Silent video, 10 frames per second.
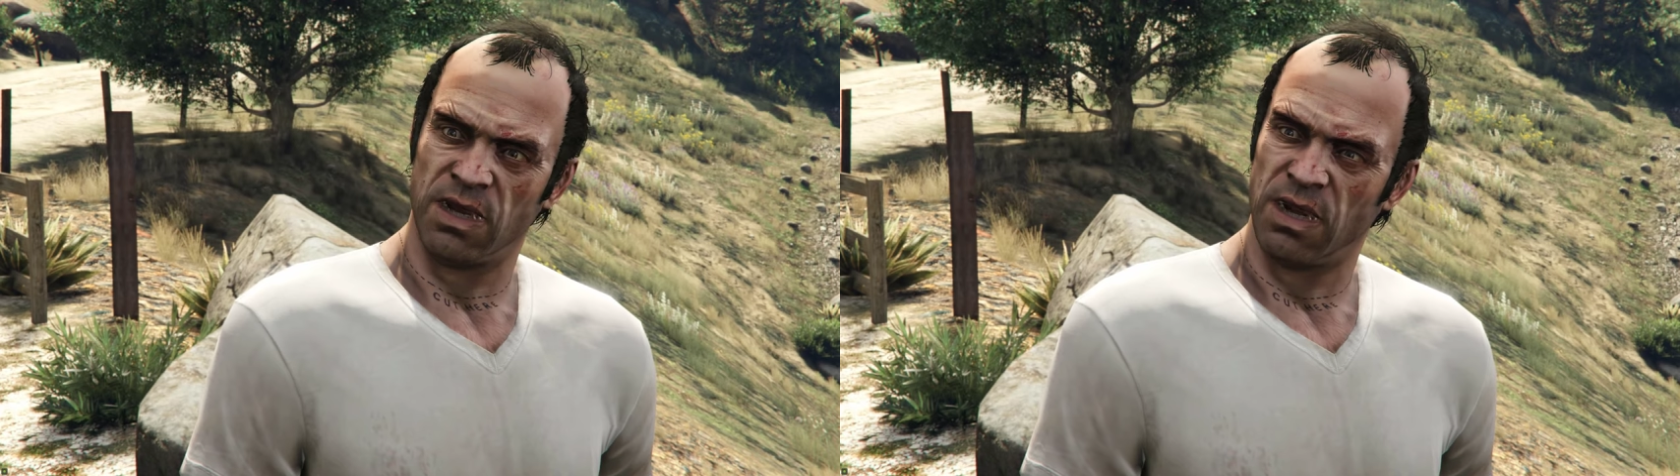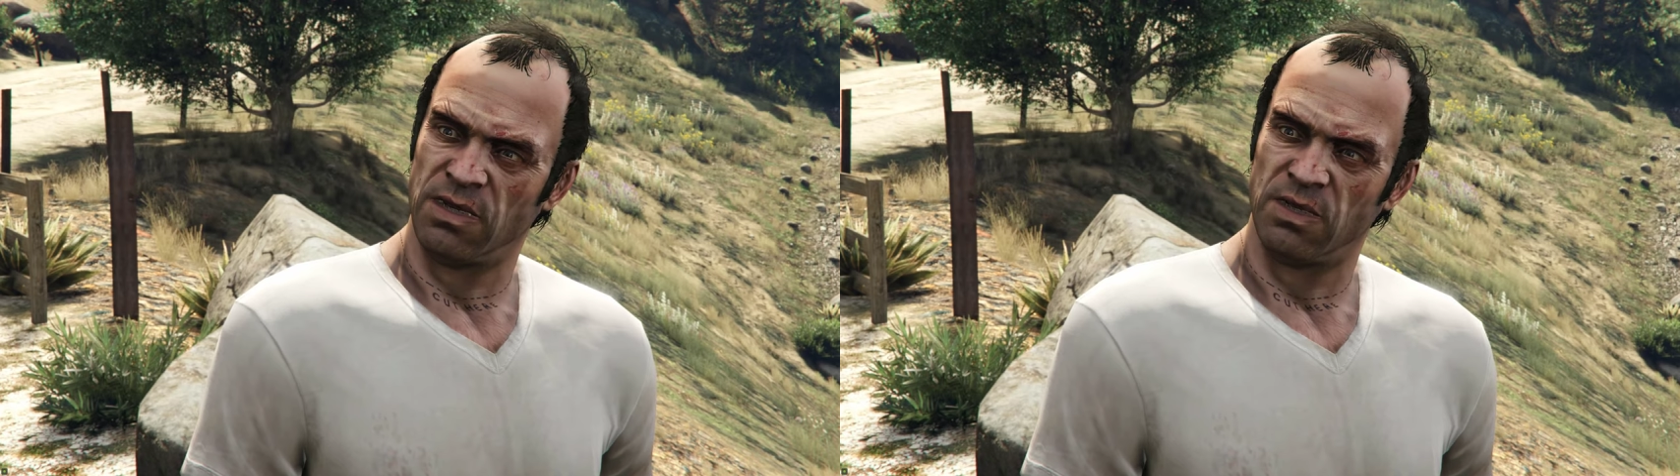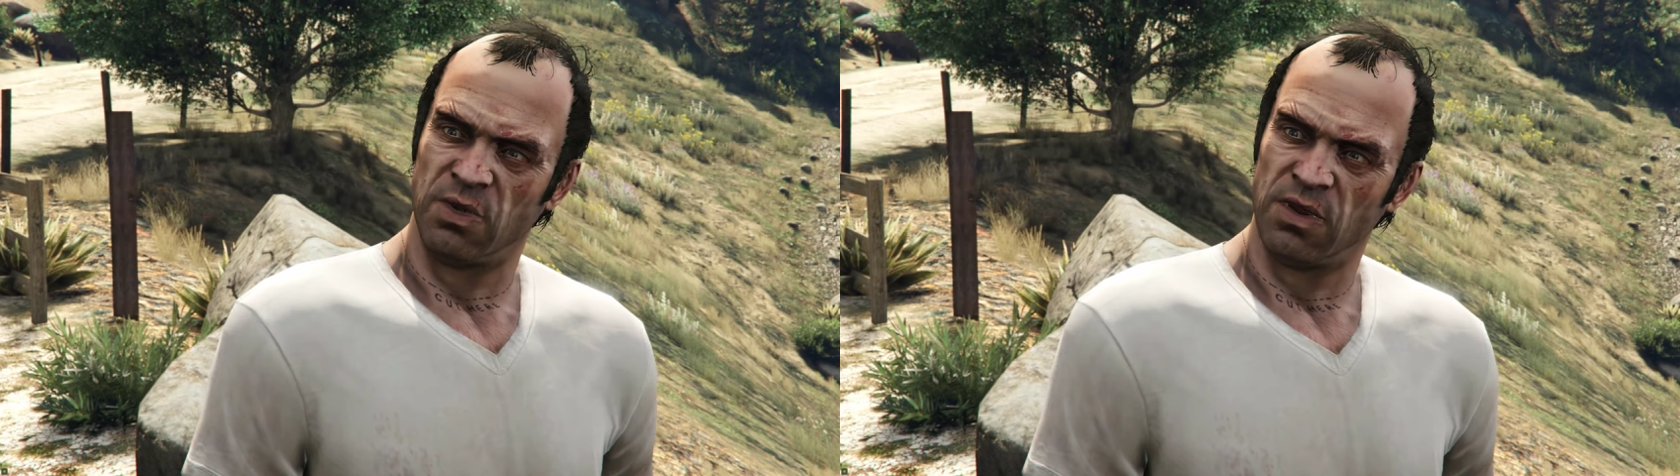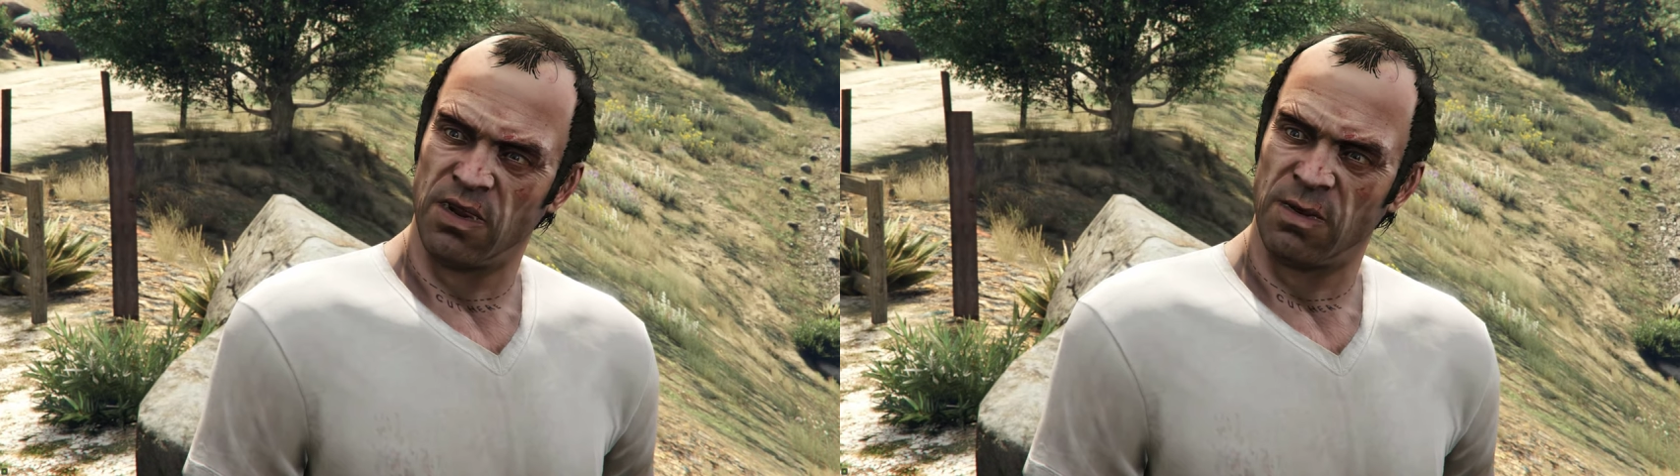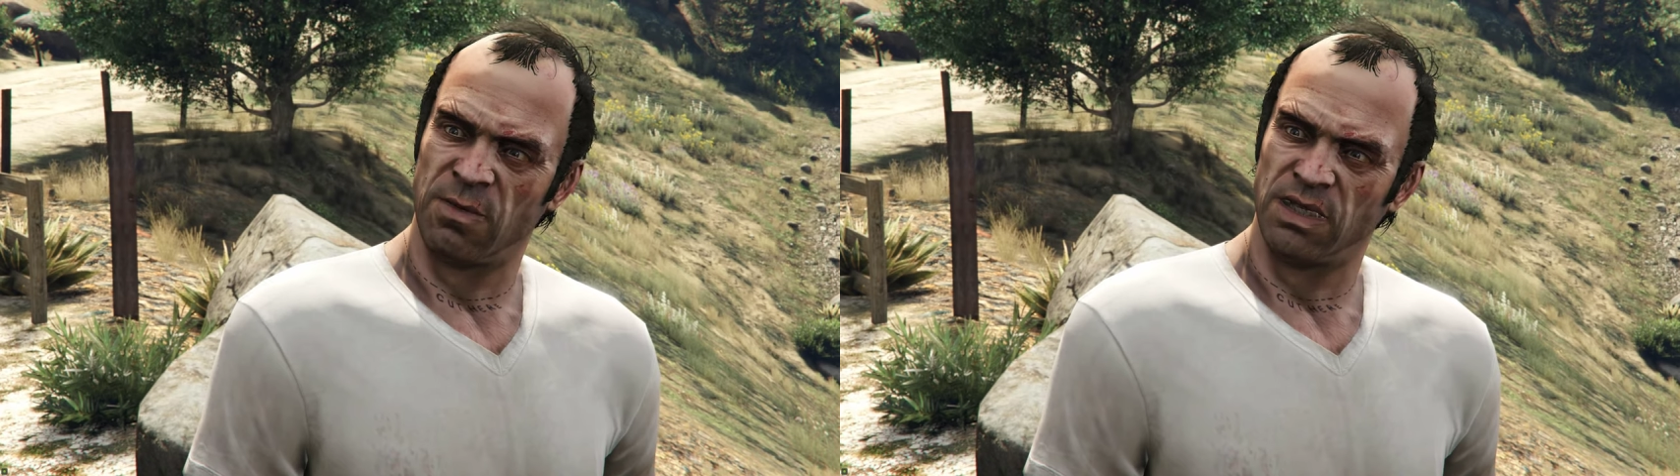Jesus, your
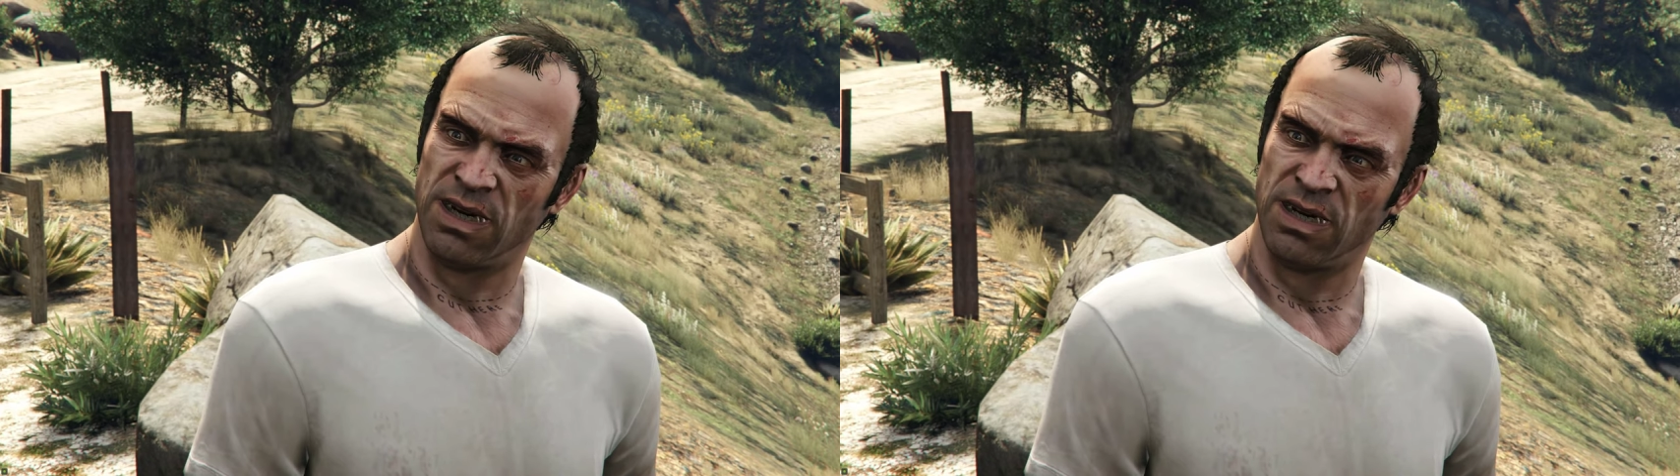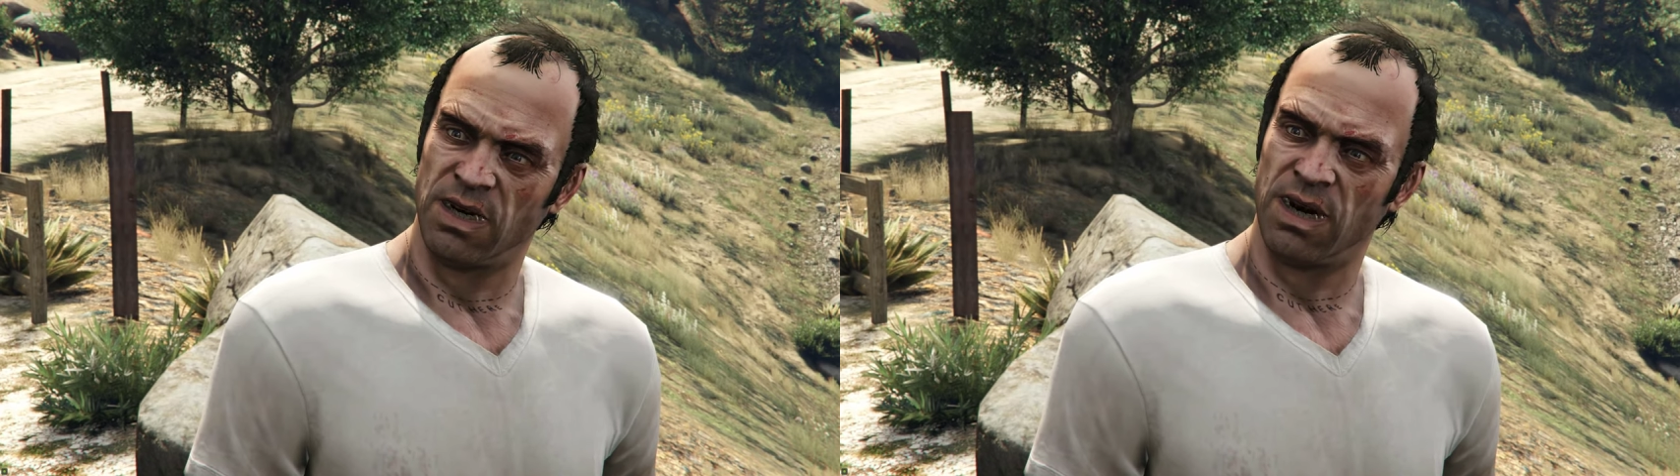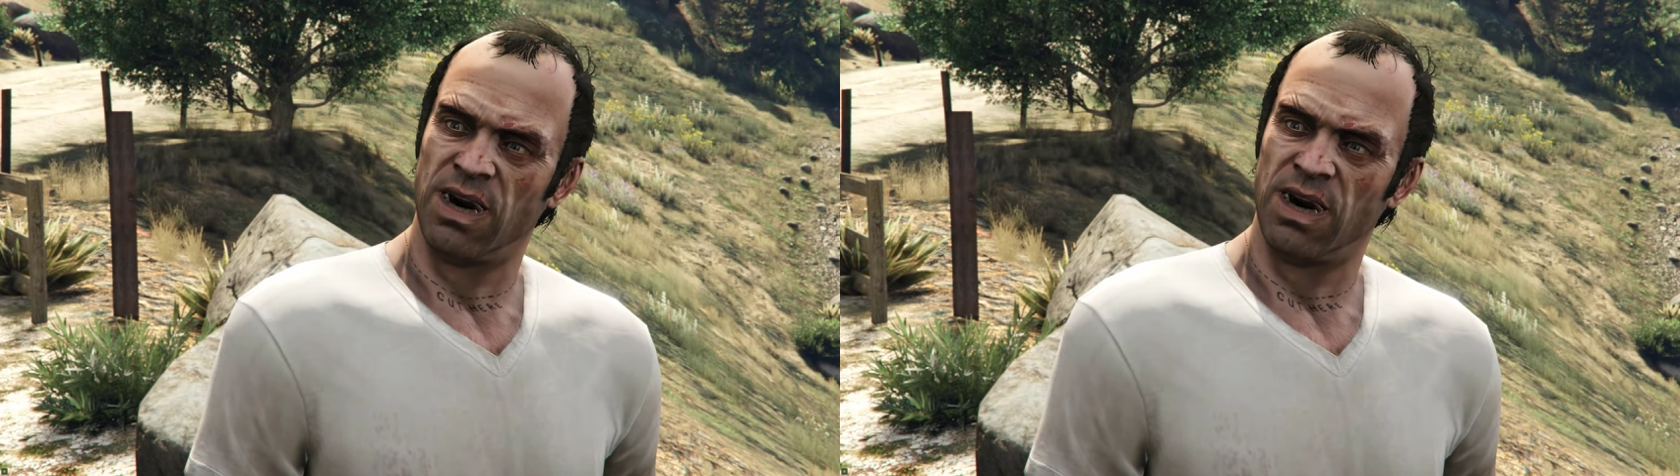therapist has a